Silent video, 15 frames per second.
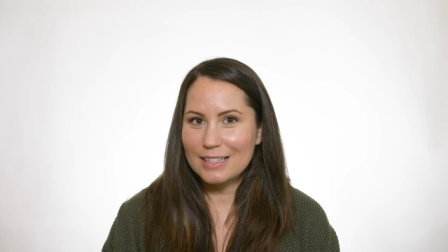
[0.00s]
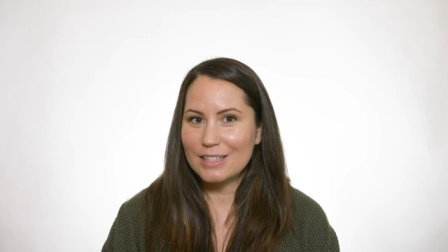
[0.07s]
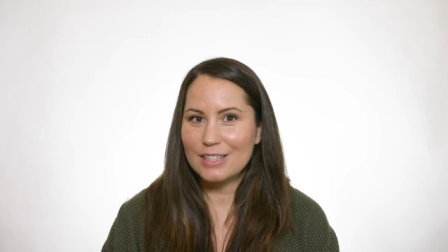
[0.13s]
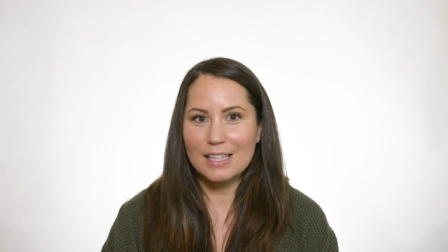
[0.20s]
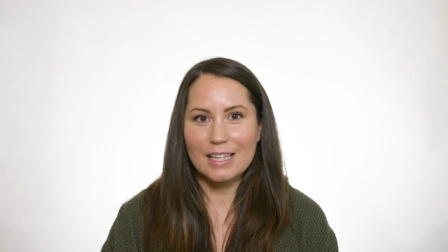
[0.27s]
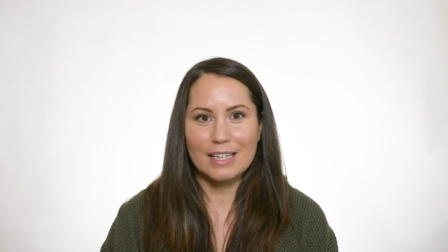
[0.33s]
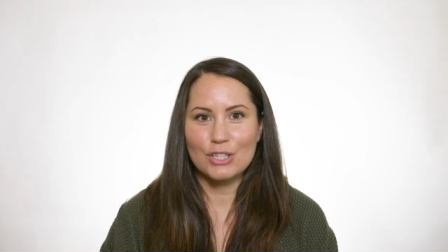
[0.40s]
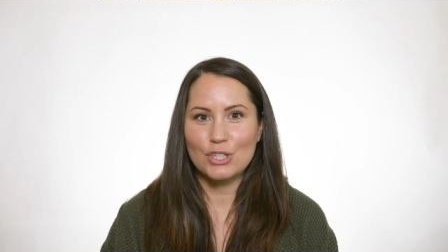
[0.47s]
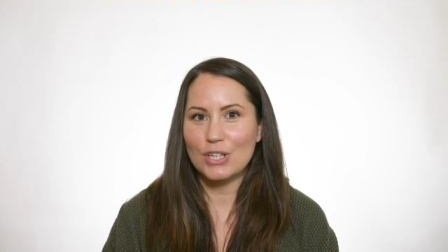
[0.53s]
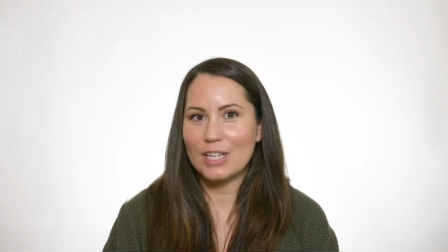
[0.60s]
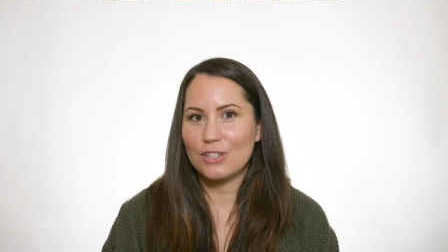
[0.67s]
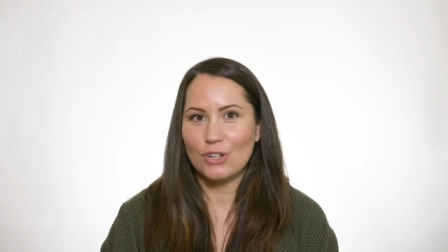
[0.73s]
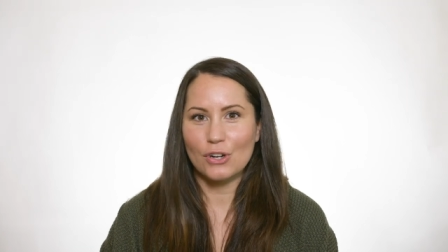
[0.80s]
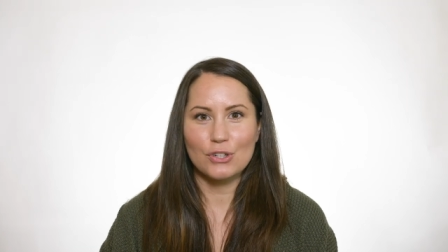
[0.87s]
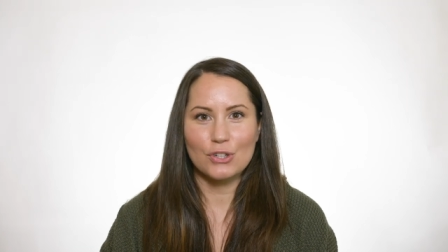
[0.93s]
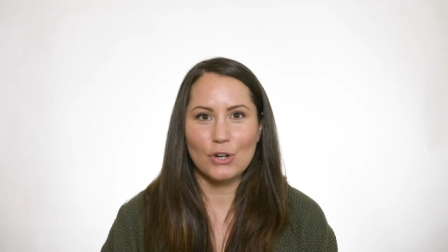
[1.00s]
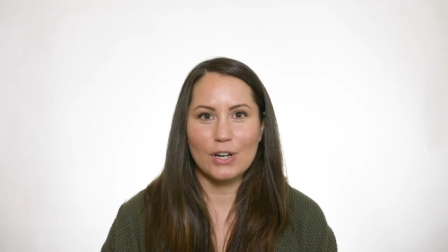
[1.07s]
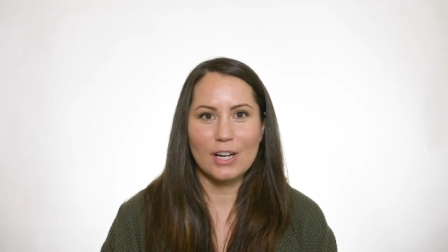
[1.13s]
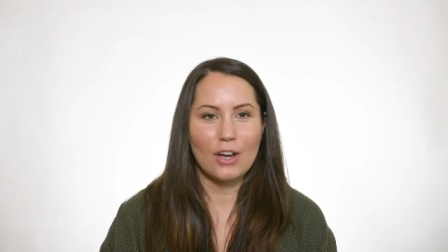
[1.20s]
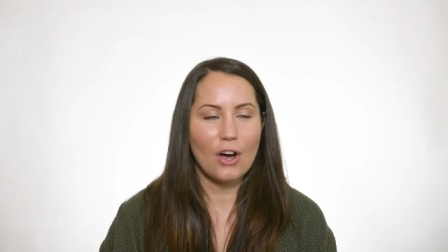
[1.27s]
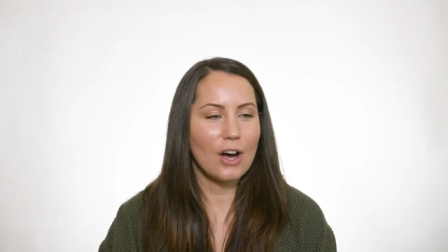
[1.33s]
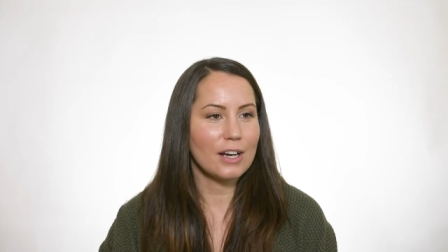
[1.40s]
It's the genes aren't
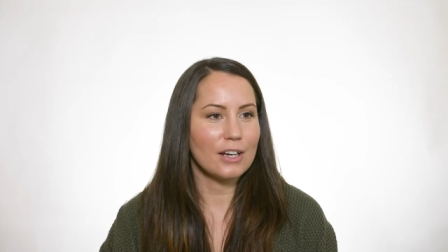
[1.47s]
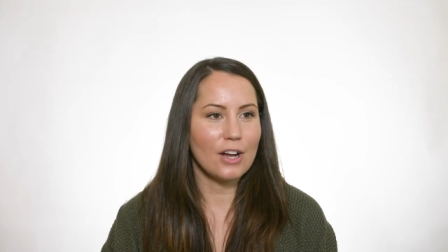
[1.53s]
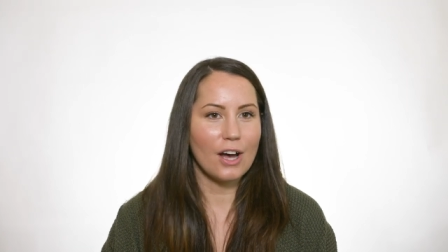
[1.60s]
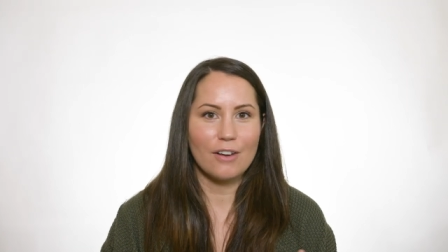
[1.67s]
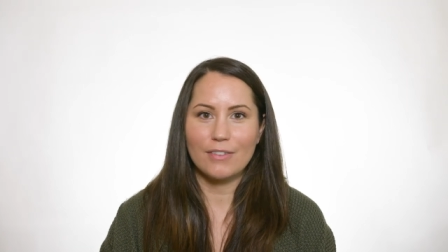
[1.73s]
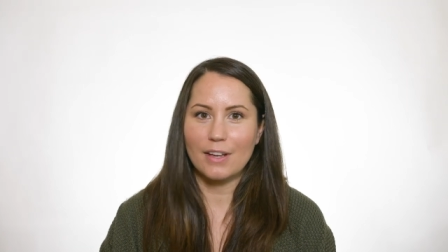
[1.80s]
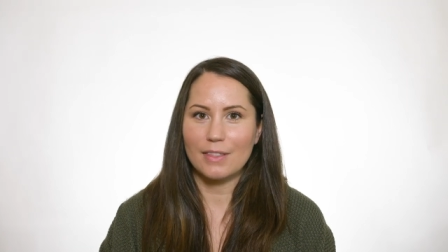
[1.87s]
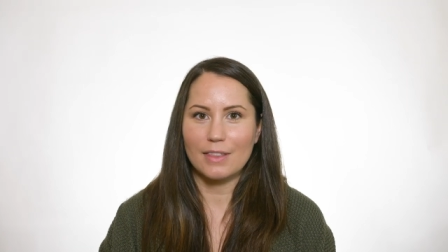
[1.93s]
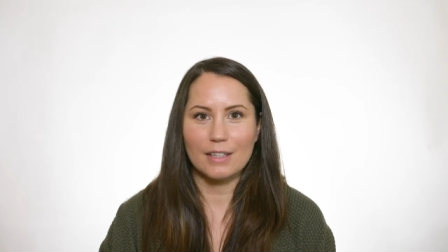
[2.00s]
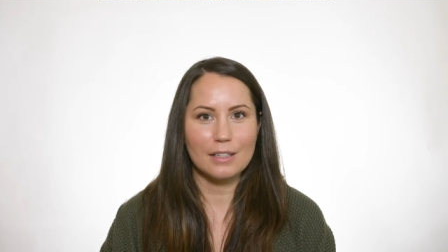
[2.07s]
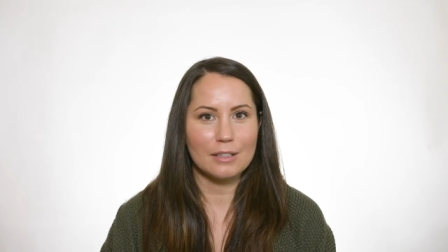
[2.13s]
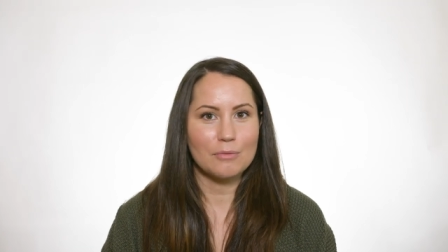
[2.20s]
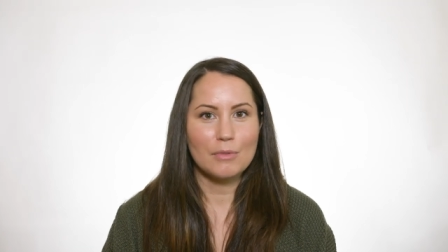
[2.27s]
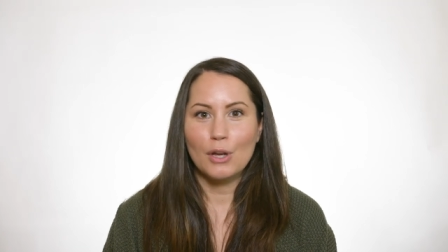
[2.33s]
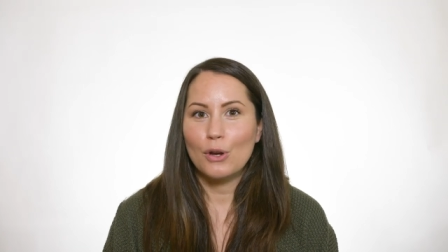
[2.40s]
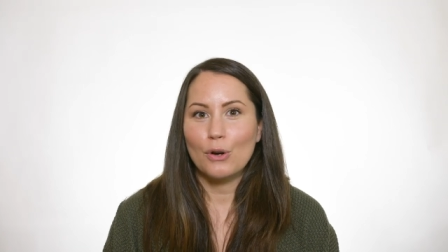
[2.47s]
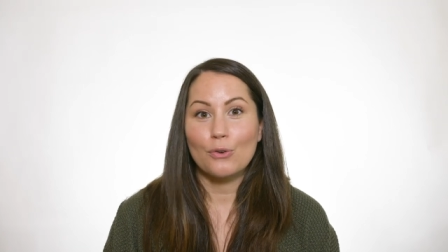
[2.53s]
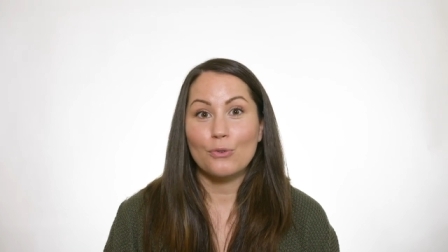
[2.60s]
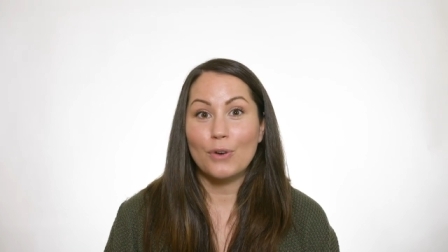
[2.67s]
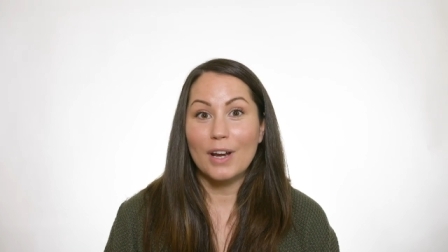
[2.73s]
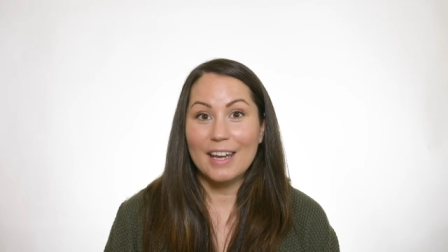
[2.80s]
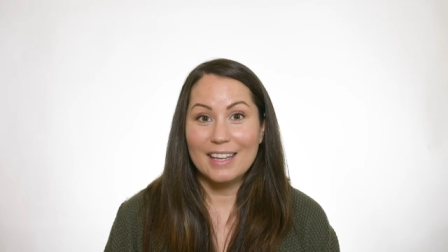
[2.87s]
turning on and off at the
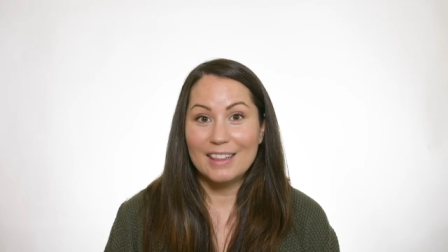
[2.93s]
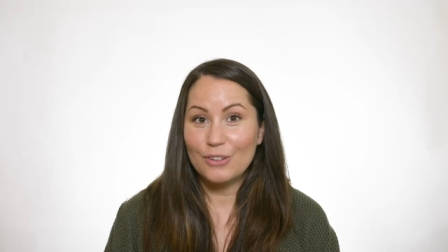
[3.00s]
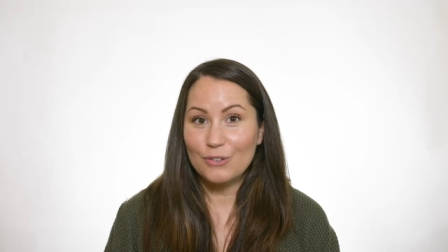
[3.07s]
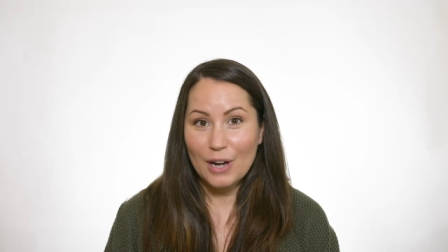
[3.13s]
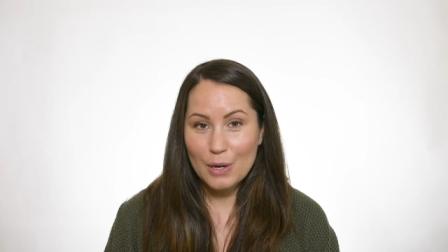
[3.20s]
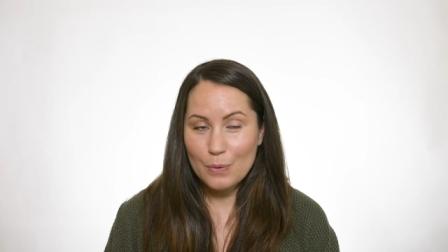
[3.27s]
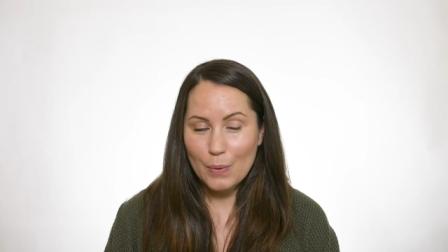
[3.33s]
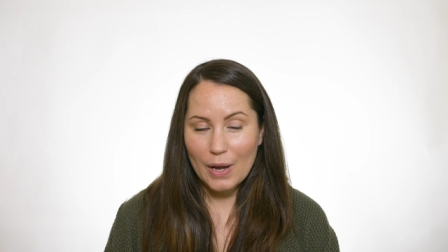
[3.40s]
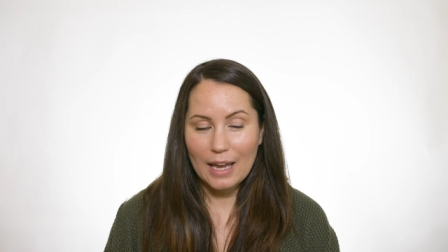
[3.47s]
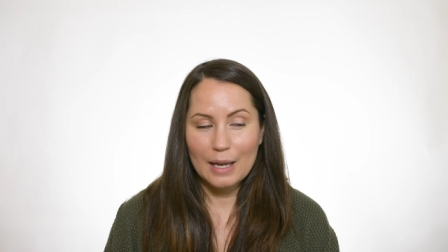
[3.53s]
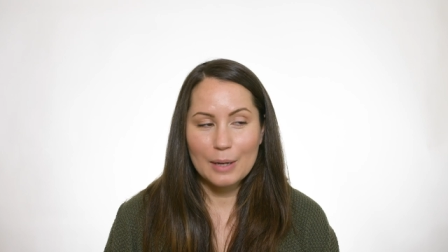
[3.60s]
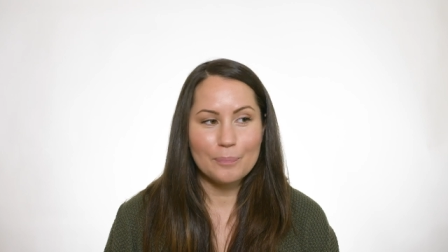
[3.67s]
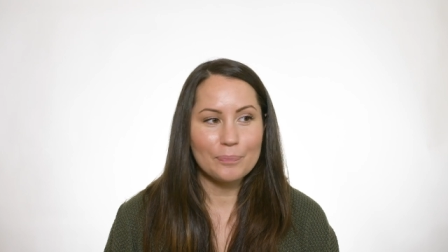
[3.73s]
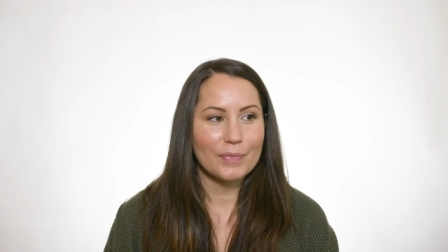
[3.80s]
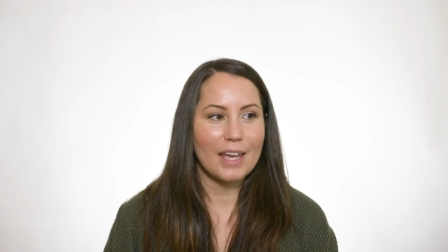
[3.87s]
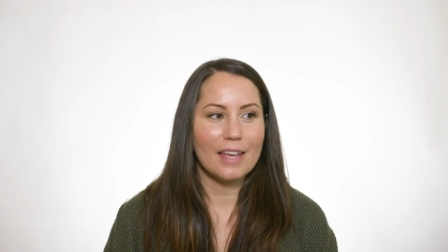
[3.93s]
right in the right way,